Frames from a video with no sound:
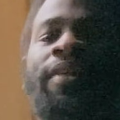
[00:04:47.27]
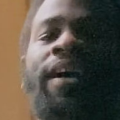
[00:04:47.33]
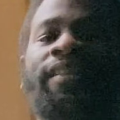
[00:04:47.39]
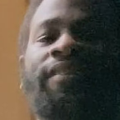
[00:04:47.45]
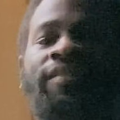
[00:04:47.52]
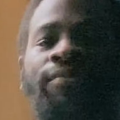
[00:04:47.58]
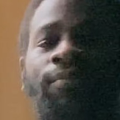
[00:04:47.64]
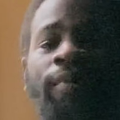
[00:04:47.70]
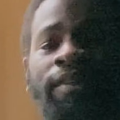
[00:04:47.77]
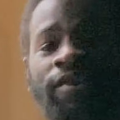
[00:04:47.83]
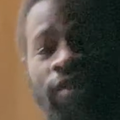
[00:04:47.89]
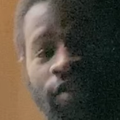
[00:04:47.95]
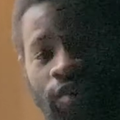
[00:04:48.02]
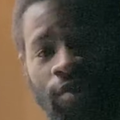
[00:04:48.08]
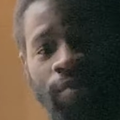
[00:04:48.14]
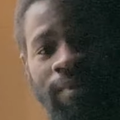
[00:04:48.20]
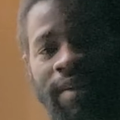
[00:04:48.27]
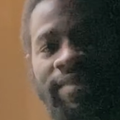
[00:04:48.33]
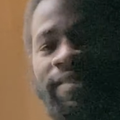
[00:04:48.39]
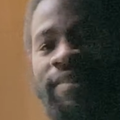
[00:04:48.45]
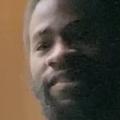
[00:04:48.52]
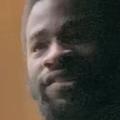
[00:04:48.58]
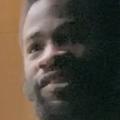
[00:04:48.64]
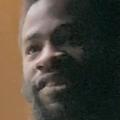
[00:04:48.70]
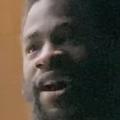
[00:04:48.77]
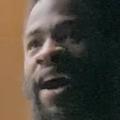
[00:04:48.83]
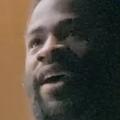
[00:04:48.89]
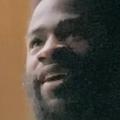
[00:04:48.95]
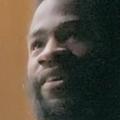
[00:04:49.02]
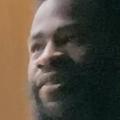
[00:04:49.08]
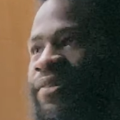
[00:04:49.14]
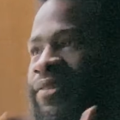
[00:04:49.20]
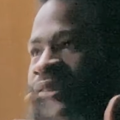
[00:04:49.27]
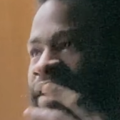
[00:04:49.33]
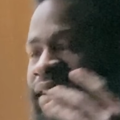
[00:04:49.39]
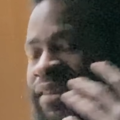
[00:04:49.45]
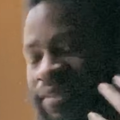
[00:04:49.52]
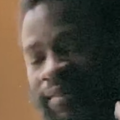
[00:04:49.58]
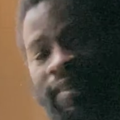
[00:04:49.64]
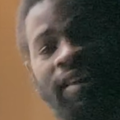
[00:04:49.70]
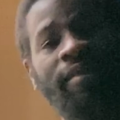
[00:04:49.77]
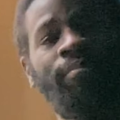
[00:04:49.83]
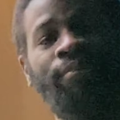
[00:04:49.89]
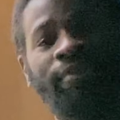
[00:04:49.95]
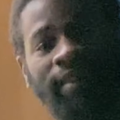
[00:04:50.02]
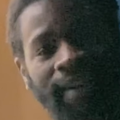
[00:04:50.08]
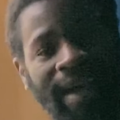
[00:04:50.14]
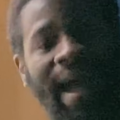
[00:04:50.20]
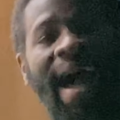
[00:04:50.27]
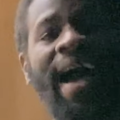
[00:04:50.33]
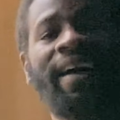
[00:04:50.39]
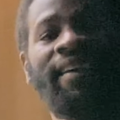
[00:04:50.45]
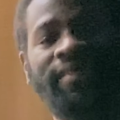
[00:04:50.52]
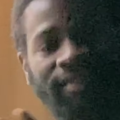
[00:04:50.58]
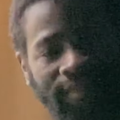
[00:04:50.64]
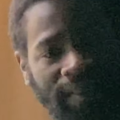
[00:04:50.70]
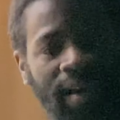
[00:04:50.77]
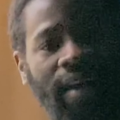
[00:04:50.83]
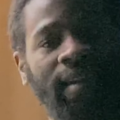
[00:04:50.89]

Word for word: that's what you as a child interpret as